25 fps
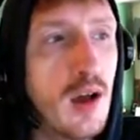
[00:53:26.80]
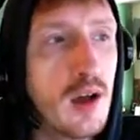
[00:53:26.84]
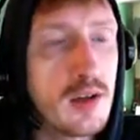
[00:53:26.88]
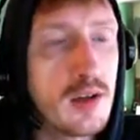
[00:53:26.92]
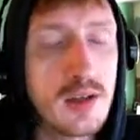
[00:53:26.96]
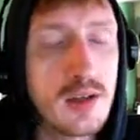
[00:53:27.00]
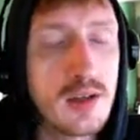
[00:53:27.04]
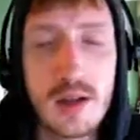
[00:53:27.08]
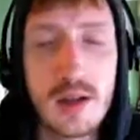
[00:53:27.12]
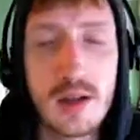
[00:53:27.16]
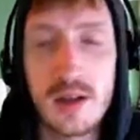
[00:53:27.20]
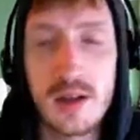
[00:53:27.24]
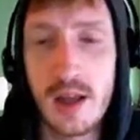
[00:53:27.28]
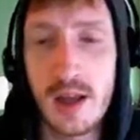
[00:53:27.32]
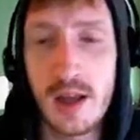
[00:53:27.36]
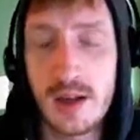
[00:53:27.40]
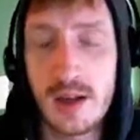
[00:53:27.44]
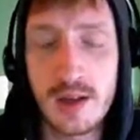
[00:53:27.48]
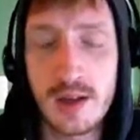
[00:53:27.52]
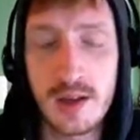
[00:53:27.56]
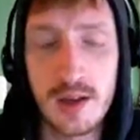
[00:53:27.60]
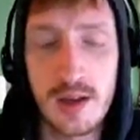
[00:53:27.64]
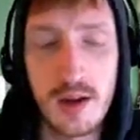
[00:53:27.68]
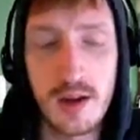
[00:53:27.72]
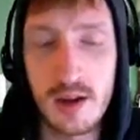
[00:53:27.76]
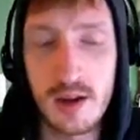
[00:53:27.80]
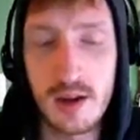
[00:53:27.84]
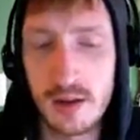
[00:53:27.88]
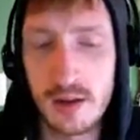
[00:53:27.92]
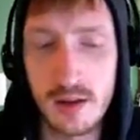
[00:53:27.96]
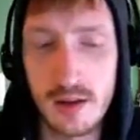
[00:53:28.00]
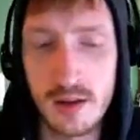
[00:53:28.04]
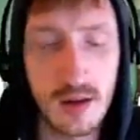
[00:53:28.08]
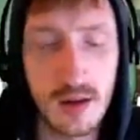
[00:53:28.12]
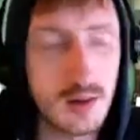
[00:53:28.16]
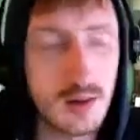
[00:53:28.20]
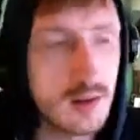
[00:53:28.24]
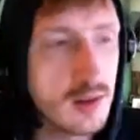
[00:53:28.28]
to collect a
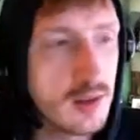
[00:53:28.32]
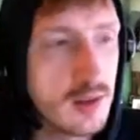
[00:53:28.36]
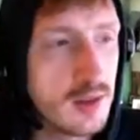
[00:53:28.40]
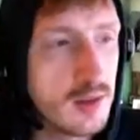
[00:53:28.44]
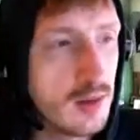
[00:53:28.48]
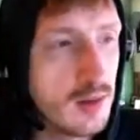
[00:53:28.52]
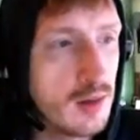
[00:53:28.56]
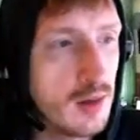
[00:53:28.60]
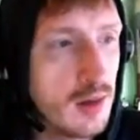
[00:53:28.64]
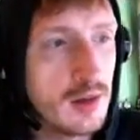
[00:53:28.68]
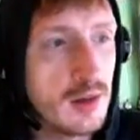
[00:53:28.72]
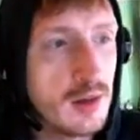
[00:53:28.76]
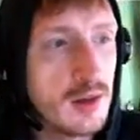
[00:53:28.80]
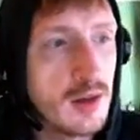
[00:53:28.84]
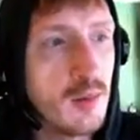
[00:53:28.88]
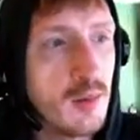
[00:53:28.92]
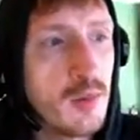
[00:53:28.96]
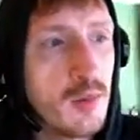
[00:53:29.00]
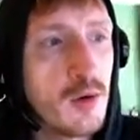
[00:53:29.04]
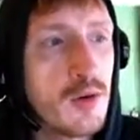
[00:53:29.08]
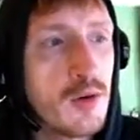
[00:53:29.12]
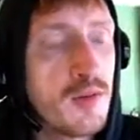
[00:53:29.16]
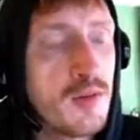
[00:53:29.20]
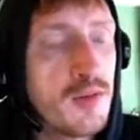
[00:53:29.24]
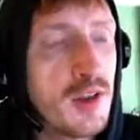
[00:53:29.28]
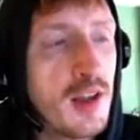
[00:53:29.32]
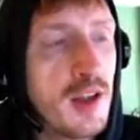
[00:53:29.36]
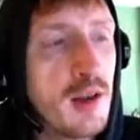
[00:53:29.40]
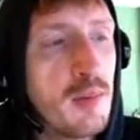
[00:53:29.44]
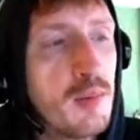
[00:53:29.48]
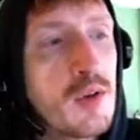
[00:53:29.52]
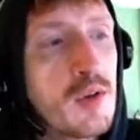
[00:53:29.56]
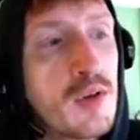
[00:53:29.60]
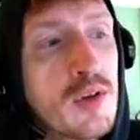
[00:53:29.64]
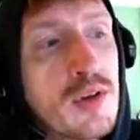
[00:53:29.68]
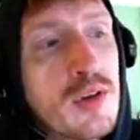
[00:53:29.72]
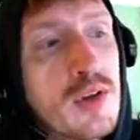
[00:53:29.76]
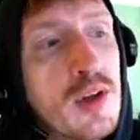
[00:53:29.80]
large number of
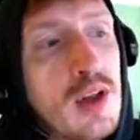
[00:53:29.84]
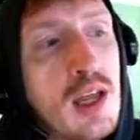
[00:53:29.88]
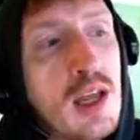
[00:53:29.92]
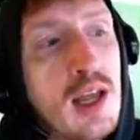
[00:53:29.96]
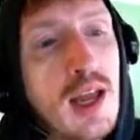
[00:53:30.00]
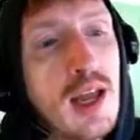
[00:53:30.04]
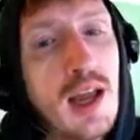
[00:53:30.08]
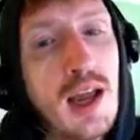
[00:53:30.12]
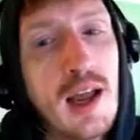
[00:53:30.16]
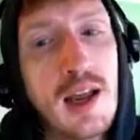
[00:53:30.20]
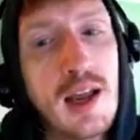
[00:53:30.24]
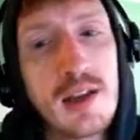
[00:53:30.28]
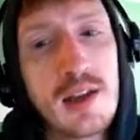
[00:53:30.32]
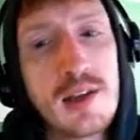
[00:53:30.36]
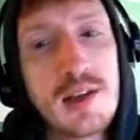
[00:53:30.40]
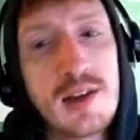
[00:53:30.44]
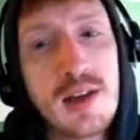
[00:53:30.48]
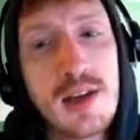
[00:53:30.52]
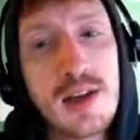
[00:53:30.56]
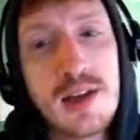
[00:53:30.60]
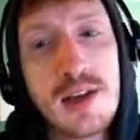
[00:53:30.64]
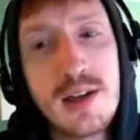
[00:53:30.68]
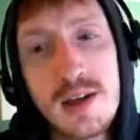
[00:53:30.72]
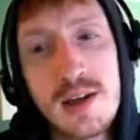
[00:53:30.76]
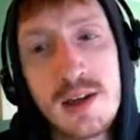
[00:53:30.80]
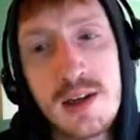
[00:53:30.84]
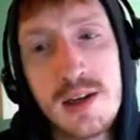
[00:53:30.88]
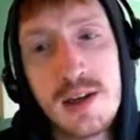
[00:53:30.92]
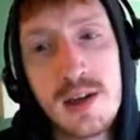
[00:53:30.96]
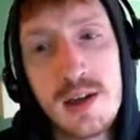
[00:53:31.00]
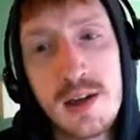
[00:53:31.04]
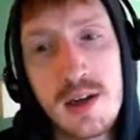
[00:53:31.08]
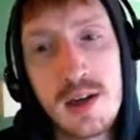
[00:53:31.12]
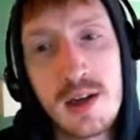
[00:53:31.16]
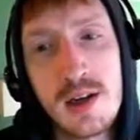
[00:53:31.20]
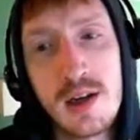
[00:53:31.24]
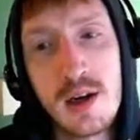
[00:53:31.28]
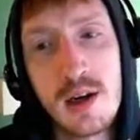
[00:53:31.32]
samples, as I did
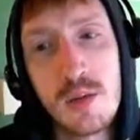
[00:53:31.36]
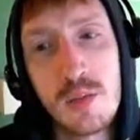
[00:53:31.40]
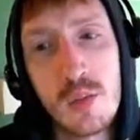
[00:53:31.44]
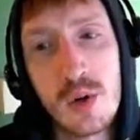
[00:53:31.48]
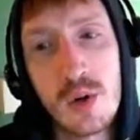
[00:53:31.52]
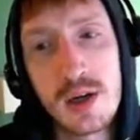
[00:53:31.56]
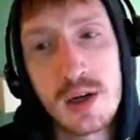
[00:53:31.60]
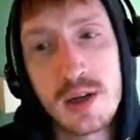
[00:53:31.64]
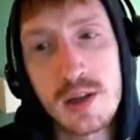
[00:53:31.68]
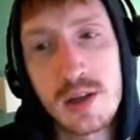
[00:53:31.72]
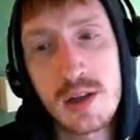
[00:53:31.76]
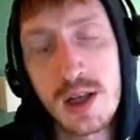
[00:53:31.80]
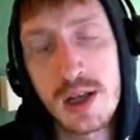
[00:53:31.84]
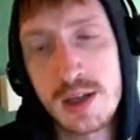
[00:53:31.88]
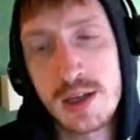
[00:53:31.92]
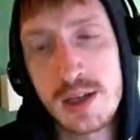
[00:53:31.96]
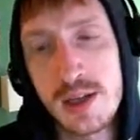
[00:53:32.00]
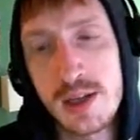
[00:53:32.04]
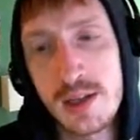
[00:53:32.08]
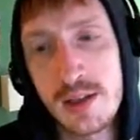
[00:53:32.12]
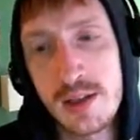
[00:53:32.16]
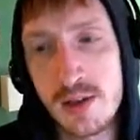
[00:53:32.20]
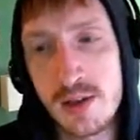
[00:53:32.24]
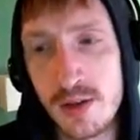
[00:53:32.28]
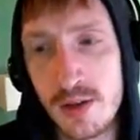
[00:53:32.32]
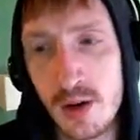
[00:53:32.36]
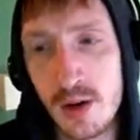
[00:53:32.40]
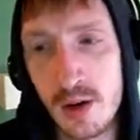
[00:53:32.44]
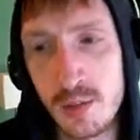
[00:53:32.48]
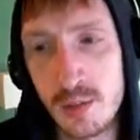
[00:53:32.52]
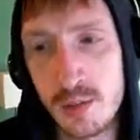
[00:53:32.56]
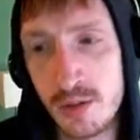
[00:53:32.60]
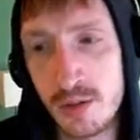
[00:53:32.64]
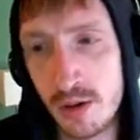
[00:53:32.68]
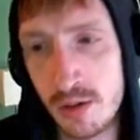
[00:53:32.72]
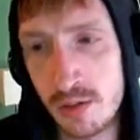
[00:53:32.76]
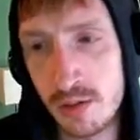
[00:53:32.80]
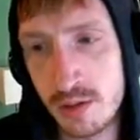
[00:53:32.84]
when collecting the
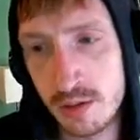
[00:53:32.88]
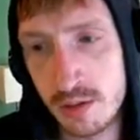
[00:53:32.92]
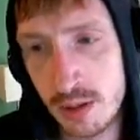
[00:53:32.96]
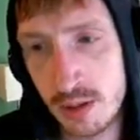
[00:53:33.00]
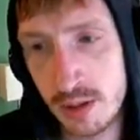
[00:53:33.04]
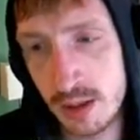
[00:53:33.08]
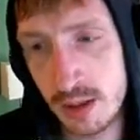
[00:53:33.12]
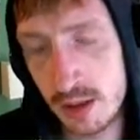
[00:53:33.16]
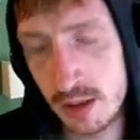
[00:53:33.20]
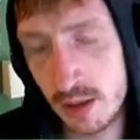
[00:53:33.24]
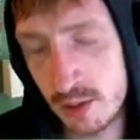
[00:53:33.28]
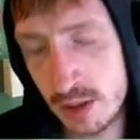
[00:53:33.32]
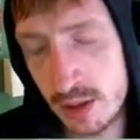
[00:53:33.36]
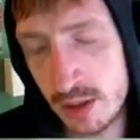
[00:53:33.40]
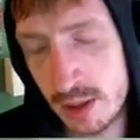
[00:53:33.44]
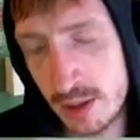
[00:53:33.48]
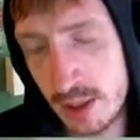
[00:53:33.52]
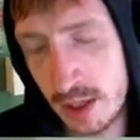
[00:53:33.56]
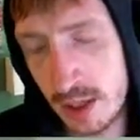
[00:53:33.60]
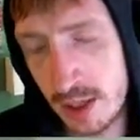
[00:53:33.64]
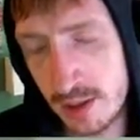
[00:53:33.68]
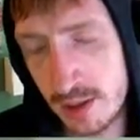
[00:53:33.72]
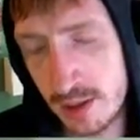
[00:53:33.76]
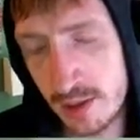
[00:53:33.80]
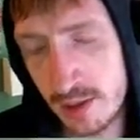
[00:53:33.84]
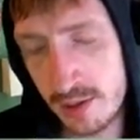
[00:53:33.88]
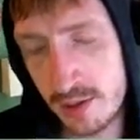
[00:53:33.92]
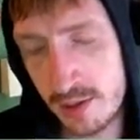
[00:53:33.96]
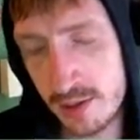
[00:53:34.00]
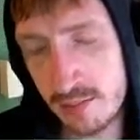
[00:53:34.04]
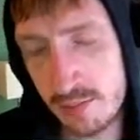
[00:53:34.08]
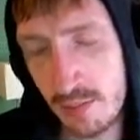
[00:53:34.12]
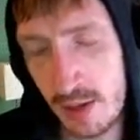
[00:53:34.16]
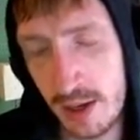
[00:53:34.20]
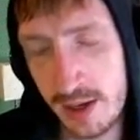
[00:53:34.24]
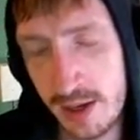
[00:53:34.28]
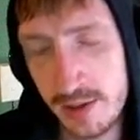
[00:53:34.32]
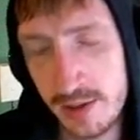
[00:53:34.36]
Nobu, Loki and
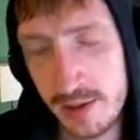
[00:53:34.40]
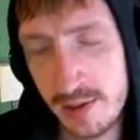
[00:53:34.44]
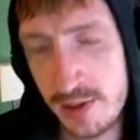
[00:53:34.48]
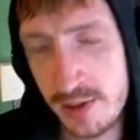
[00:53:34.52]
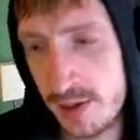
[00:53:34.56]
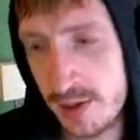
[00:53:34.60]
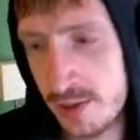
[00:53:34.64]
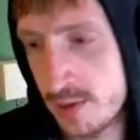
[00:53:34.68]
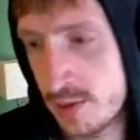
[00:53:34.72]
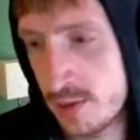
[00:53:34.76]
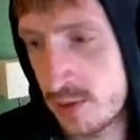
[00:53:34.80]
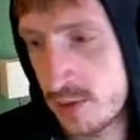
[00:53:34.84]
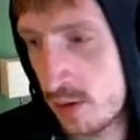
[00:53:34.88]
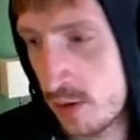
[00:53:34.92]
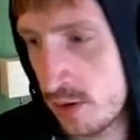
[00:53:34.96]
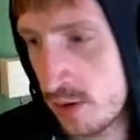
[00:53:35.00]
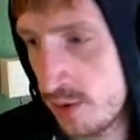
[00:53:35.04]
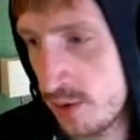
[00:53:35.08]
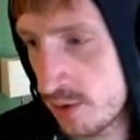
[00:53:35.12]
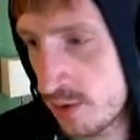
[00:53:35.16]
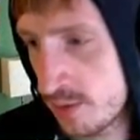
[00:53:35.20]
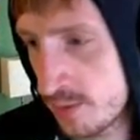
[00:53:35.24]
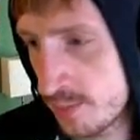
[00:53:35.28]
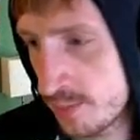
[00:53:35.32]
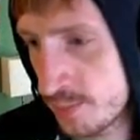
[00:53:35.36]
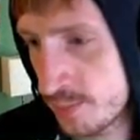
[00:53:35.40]
Hand Assassin shards.